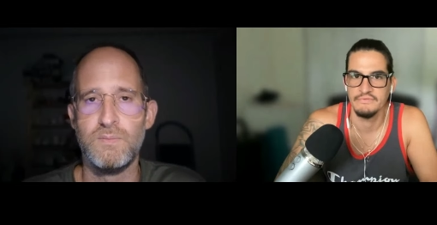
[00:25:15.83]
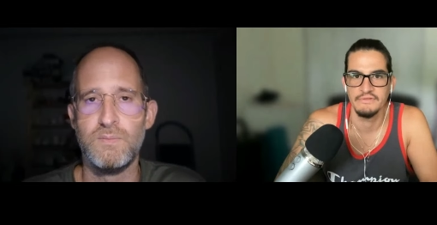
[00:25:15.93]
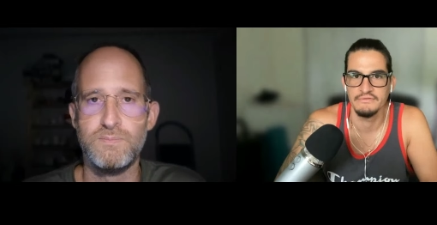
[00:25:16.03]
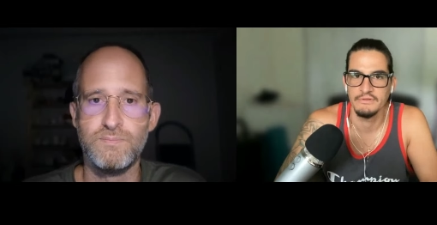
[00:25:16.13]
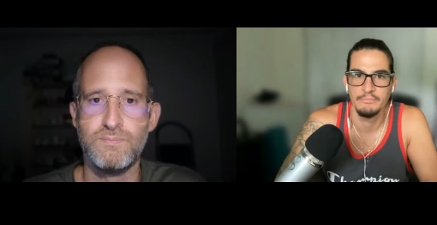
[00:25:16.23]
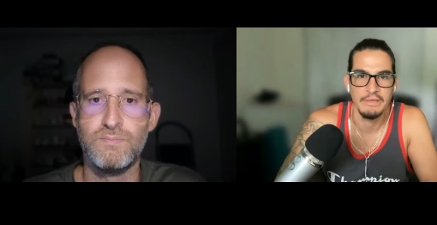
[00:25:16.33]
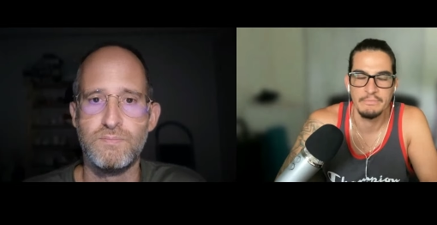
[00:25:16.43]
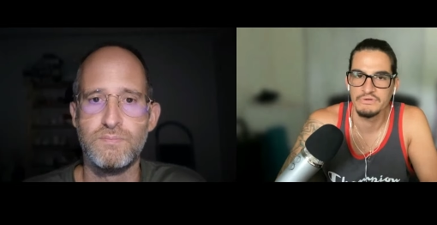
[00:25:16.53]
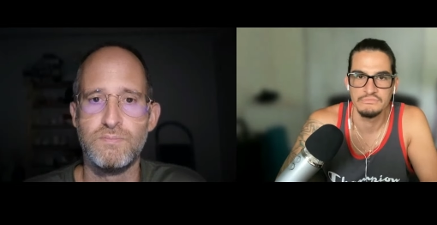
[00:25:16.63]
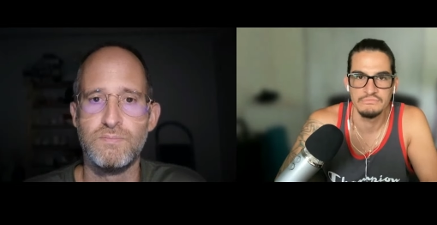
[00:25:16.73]
Speaker 1: the, they'll be
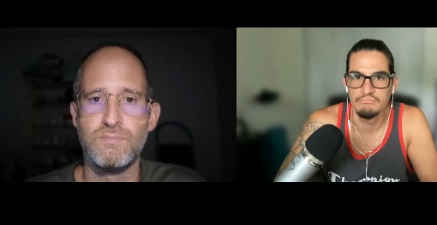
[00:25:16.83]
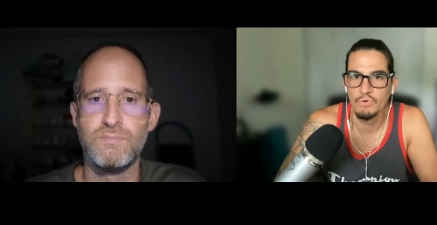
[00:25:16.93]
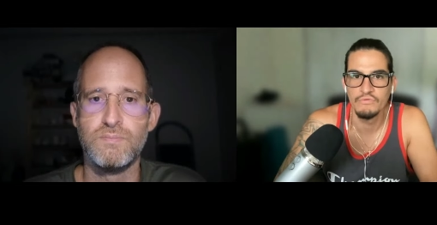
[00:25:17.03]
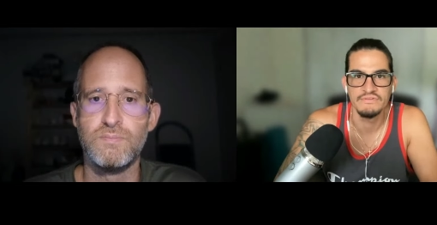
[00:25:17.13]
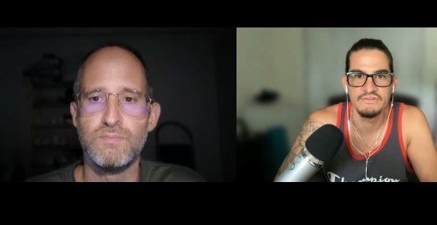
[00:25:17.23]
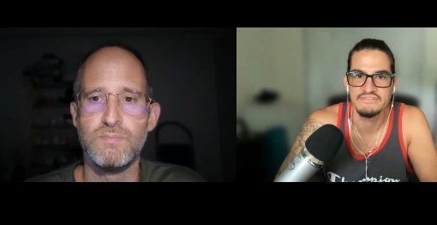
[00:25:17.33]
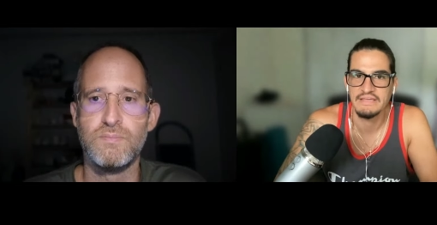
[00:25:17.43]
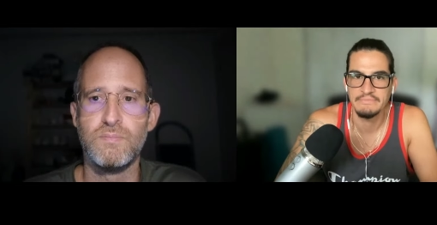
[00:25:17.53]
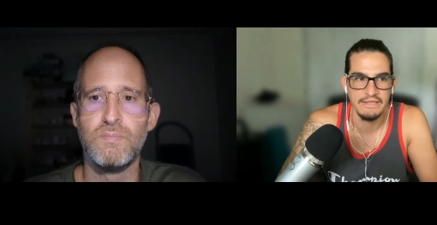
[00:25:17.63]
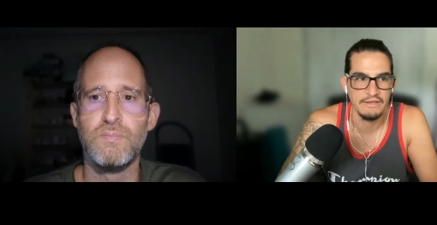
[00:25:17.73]
able to move in the
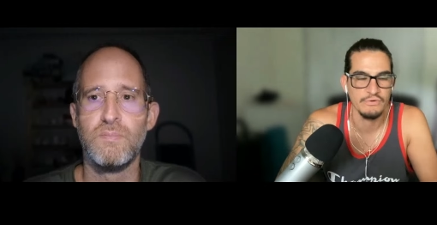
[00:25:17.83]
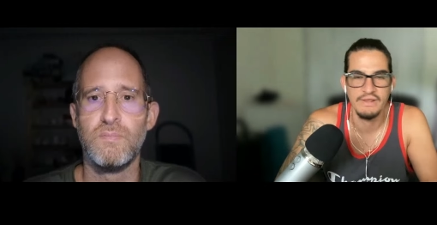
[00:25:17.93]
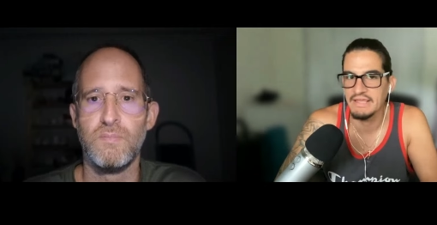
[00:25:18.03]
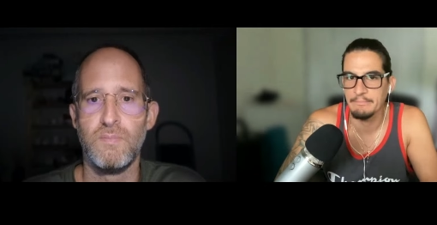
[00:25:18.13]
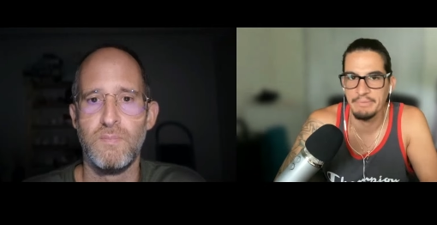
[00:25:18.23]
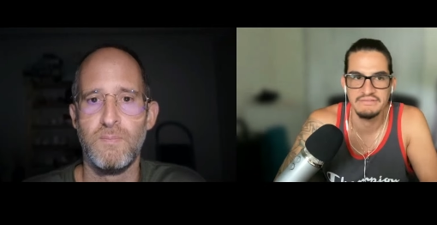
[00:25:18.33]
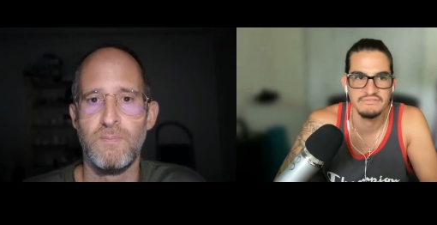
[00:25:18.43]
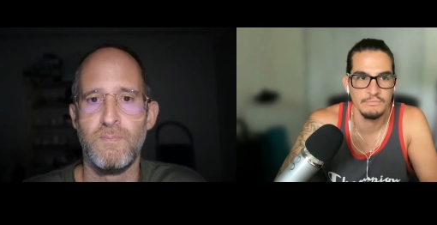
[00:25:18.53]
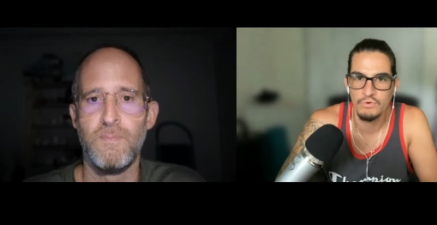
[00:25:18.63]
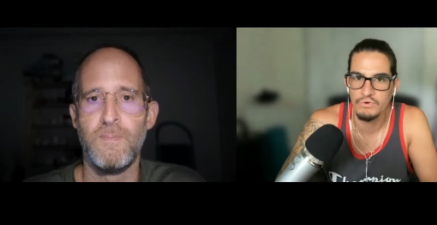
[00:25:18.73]
same day, create campaigns in
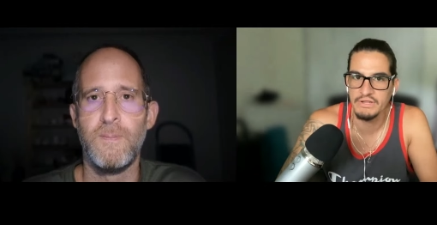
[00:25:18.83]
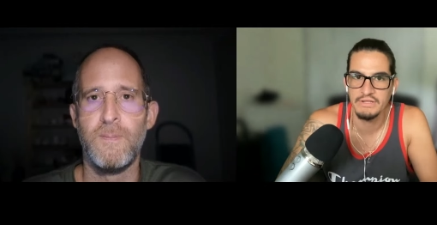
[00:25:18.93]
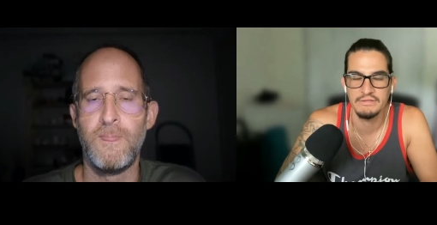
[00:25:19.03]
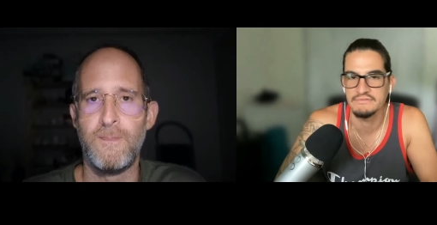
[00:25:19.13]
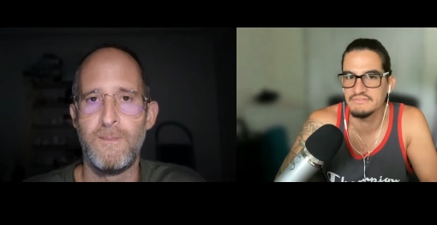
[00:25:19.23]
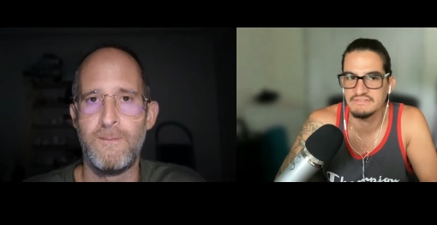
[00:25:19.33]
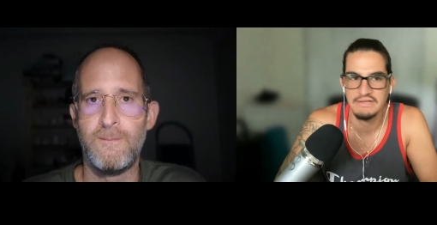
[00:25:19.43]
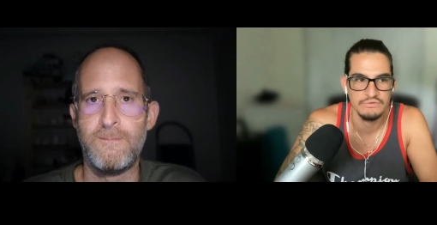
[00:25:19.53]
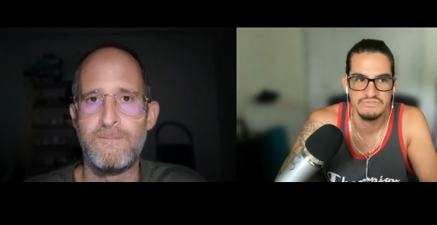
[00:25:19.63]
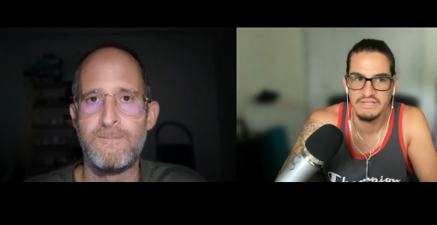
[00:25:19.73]
the morning, and six
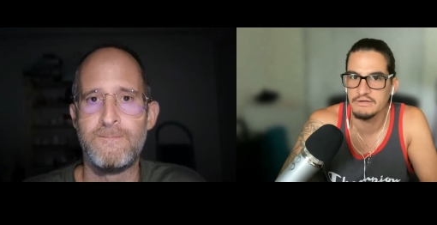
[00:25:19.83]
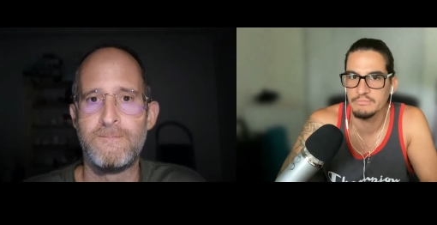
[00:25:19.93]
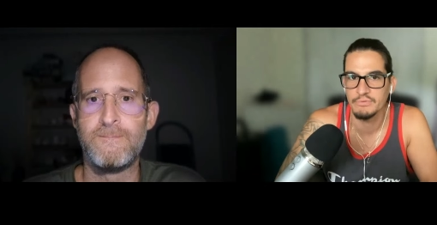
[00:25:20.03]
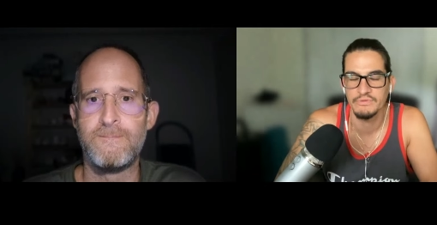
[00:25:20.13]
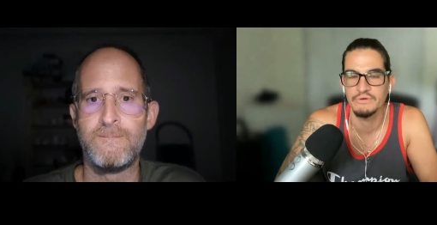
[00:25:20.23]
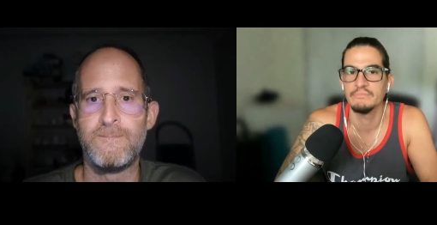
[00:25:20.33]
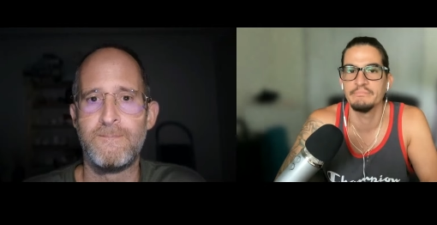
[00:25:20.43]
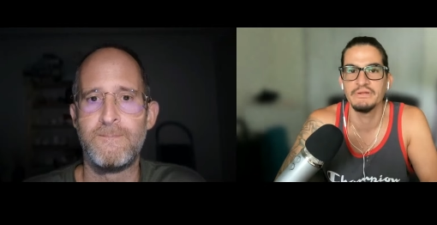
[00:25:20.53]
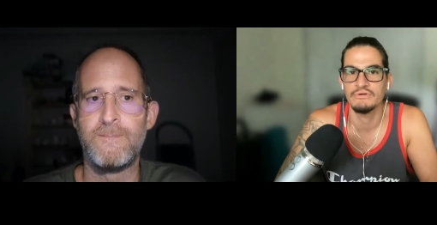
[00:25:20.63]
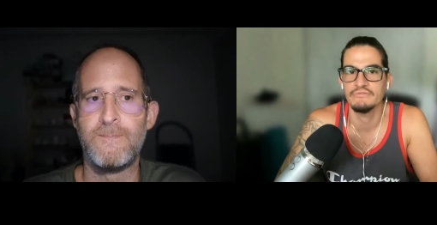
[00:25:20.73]
hours later, boom, they'll
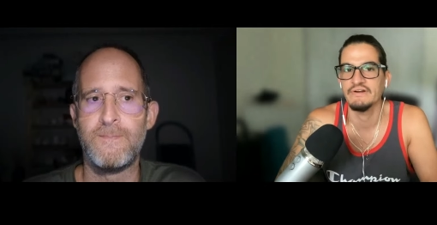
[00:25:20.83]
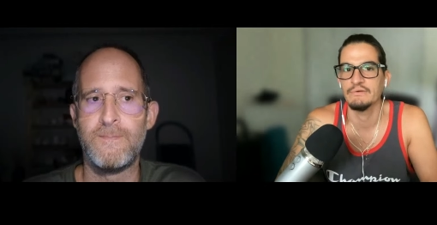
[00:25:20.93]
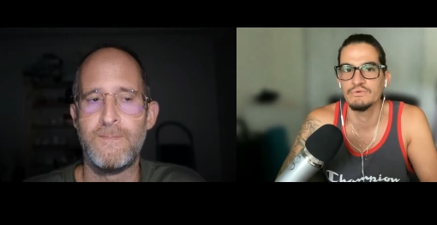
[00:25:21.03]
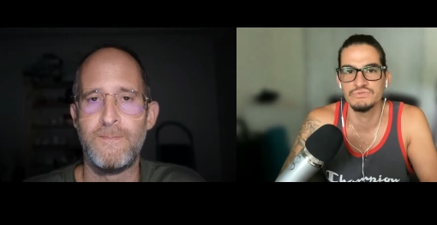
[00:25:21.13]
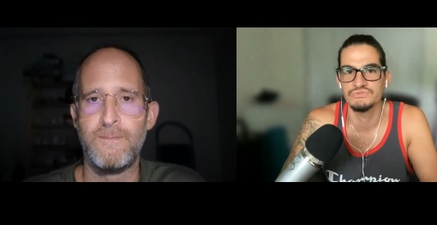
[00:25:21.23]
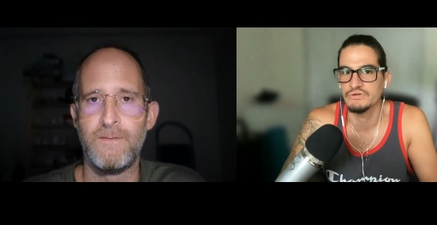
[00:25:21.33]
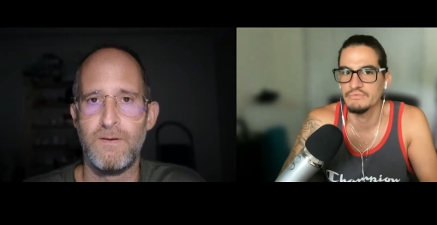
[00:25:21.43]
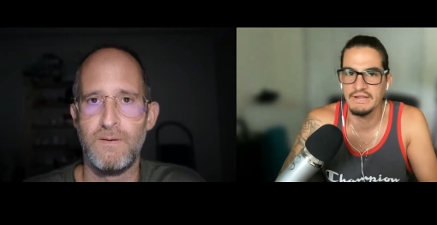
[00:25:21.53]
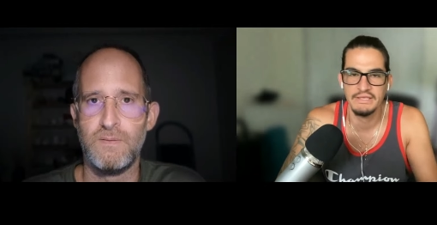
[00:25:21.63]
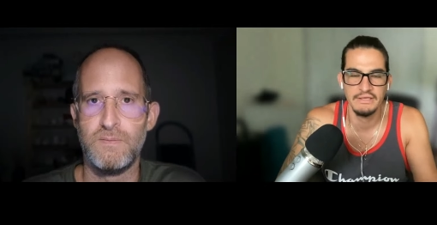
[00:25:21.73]
be notified which ones are
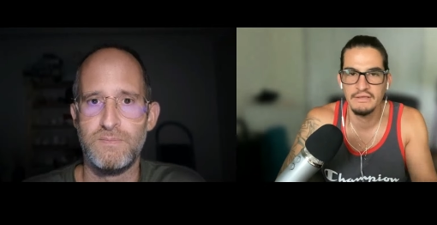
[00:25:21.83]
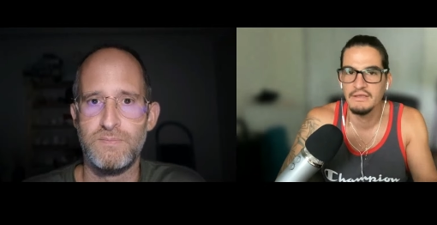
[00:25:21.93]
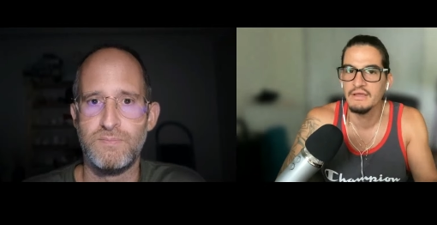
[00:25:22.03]
ranking.